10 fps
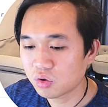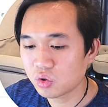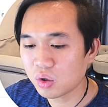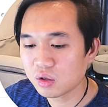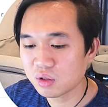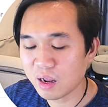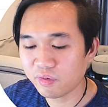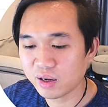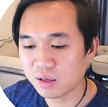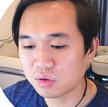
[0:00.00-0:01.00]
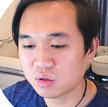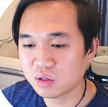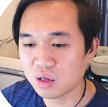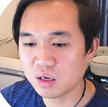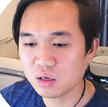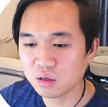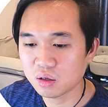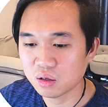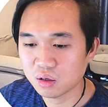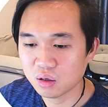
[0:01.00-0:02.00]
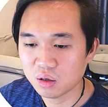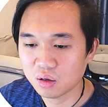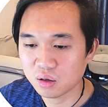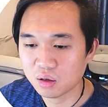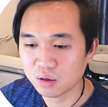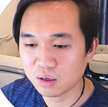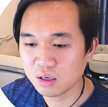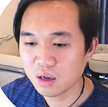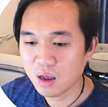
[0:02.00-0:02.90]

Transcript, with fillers: So you wanna navigate to setting, okay?